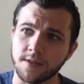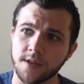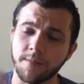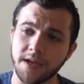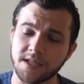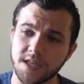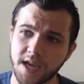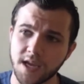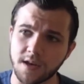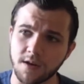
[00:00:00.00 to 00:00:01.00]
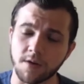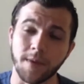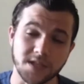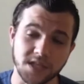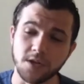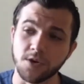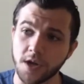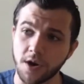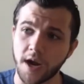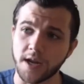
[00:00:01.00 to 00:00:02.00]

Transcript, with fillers: And then my second or my senior year,